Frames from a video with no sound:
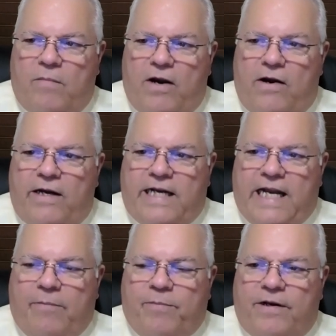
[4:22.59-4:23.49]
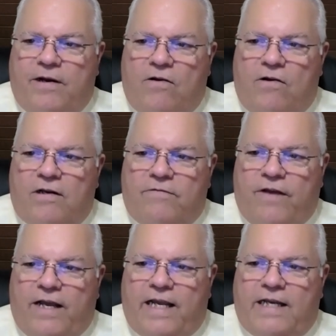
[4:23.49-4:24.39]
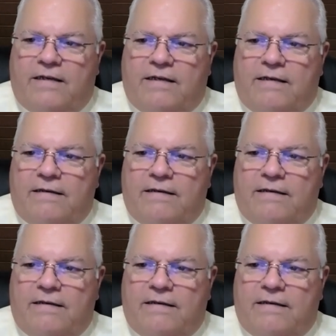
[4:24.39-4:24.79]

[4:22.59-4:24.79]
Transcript: buried deep and all in vain.